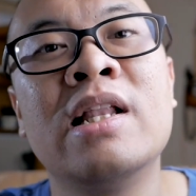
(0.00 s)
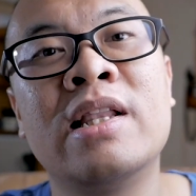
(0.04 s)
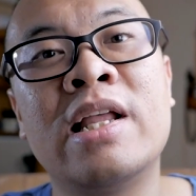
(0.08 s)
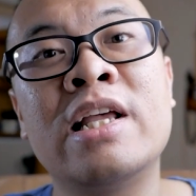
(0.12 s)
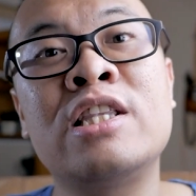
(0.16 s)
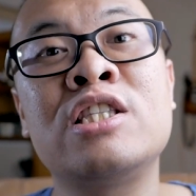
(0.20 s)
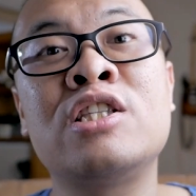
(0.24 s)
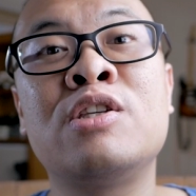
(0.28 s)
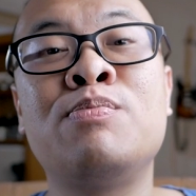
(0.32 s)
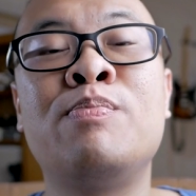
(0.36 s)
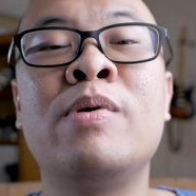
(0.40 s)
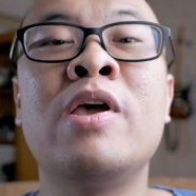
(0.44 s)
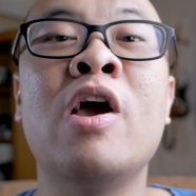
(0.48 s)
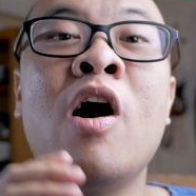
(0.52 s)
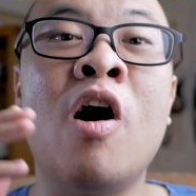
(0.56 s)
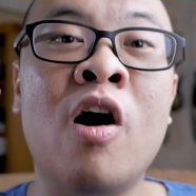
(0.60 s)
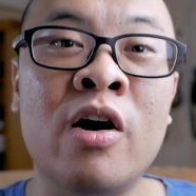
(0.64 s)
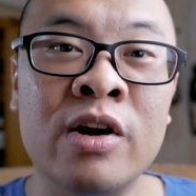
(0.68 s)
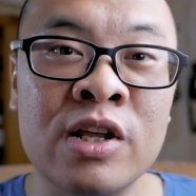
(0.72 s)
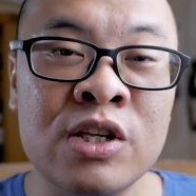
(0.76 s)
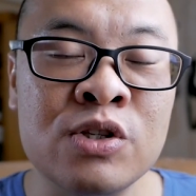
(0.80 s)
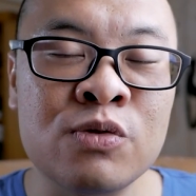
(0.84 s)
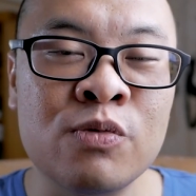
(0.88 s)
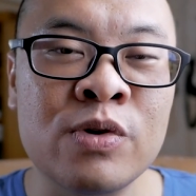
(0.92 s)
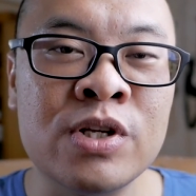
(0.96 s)
Let's be
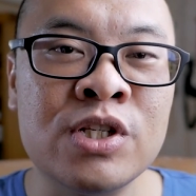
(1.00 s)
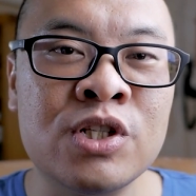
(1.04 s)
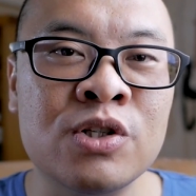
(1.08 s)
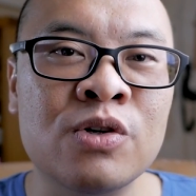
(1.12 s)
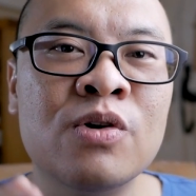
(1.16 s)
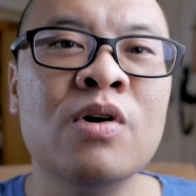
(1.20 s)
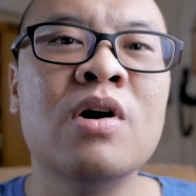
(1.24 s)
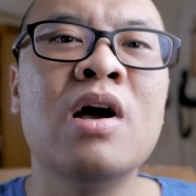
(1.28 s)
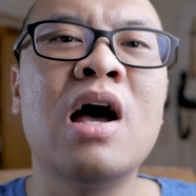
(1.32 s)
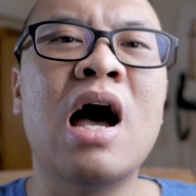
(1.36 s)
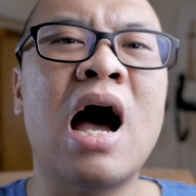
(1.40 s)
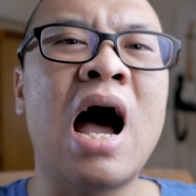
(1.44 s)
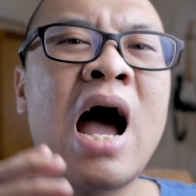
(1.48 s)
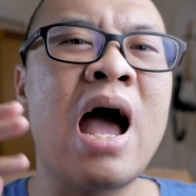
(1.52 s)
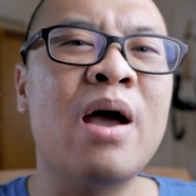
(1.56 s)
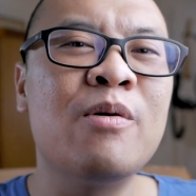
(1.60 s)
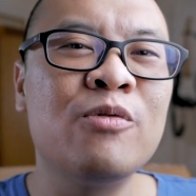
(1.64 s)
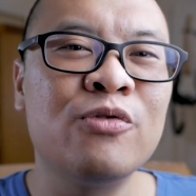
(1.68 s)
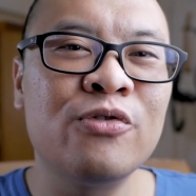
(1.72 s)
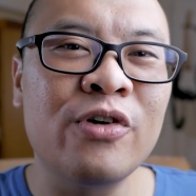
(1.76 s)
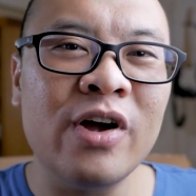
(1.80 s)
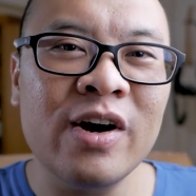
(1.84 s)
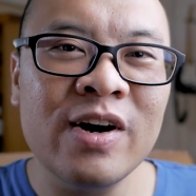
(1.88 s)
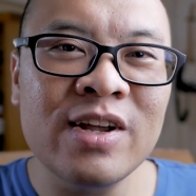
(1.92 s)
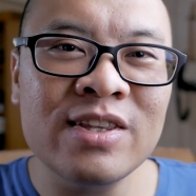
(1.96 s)
honest with you,
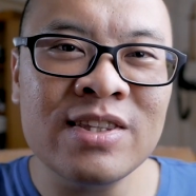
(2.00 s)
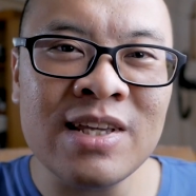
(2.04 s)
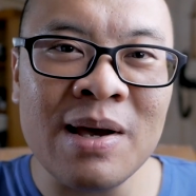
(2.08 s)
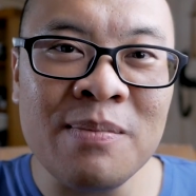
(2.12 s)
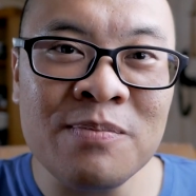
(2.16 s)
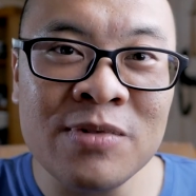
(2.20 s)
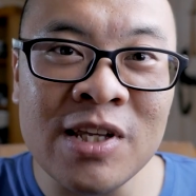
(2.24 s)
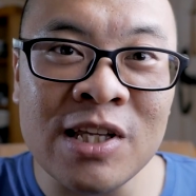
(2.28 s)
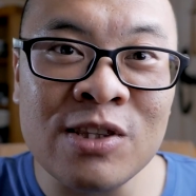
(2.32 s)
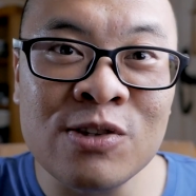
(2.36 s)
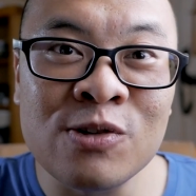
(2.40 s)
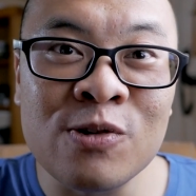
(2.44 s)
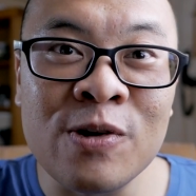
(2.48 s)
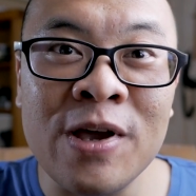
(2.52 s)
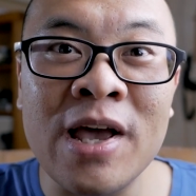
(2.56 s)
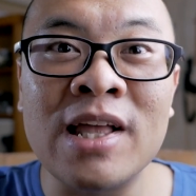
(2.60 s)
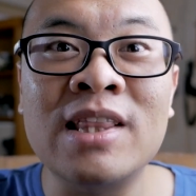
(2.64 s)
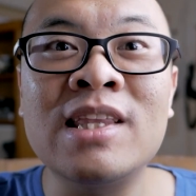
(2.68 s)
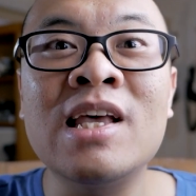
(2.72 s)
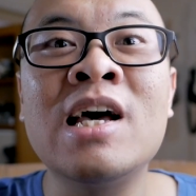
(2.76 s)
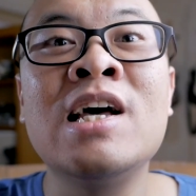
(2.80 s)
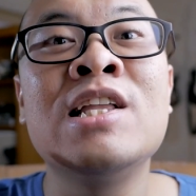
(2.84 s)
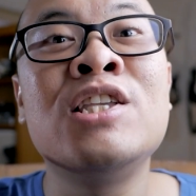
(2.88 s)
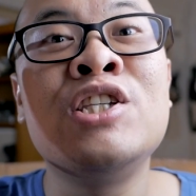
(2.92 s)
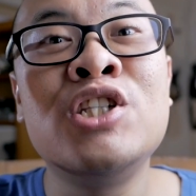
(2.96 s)
I'm very tempted to
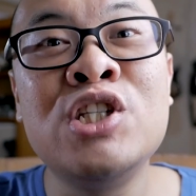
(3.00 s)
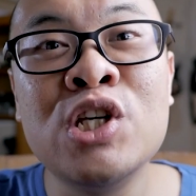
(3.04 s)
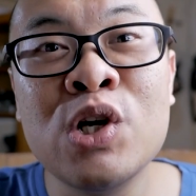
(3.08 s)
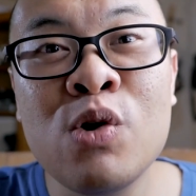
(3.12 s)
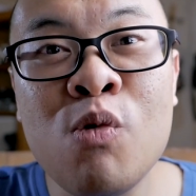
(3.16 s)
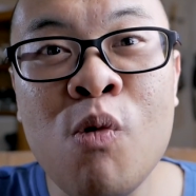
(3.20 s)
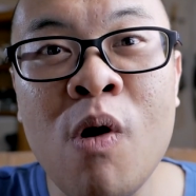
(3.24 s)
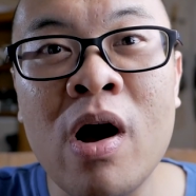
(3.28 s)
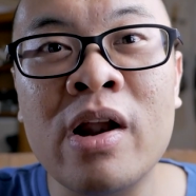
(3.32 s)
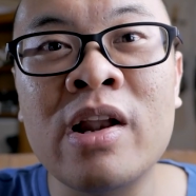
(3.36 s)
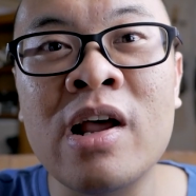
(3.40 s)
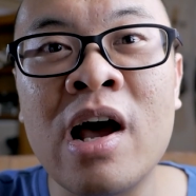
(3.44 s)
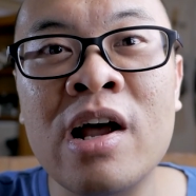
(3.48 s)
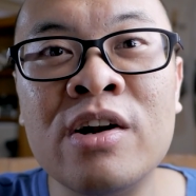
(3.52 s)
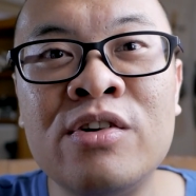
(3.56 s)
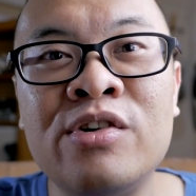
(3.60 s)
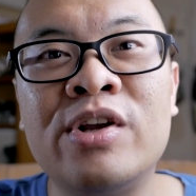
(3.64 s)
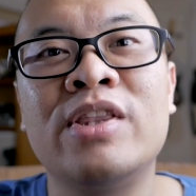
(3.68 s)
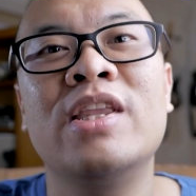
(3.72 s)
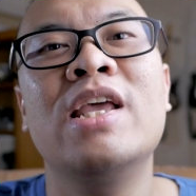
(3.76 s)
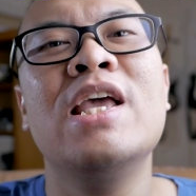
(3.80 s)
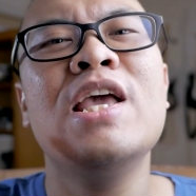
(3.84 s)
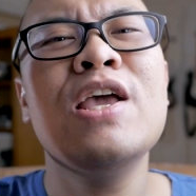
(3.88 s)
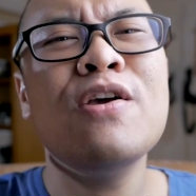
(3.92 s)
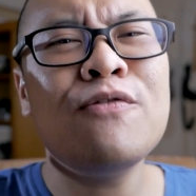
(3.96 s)
get a
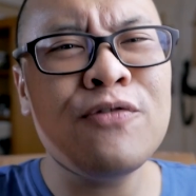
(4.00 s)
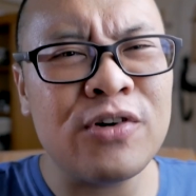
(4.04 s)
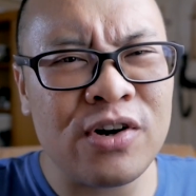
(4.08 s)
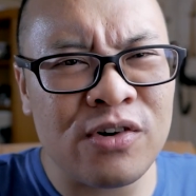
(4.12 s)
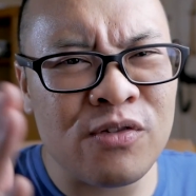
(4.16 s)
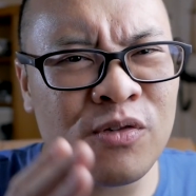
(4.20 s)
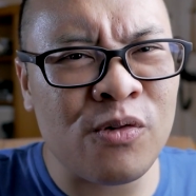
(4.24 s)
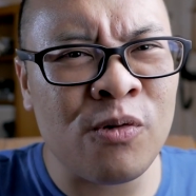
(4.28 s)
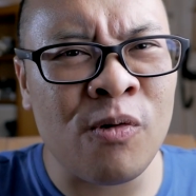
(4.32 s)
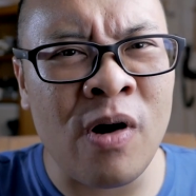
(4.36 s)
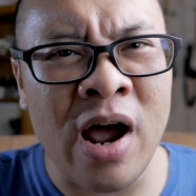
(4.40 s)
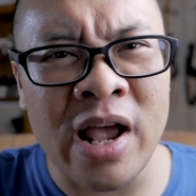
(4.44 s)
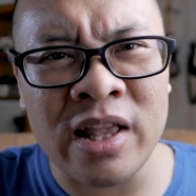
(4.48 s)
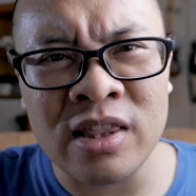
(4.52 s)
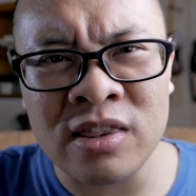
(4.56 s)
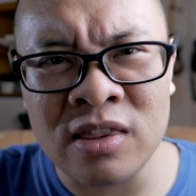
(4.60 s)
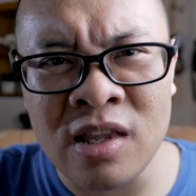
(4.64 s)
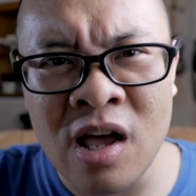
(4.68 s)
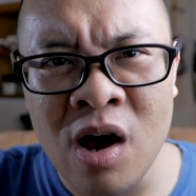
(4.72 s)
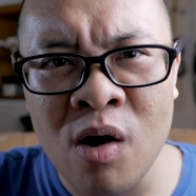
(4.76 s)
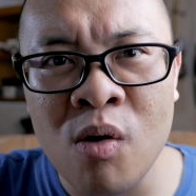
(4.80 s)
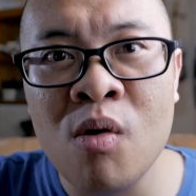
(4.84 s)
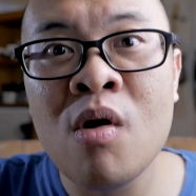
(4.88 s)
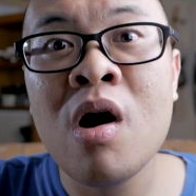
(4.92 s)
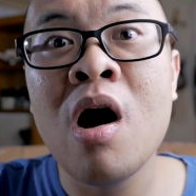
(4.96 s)
G100 even right
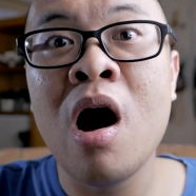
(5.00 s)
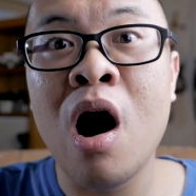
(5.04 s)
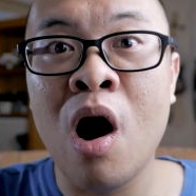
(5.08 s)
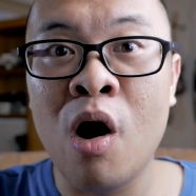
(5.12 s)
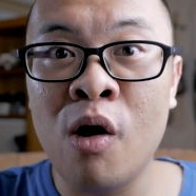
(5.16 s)
now.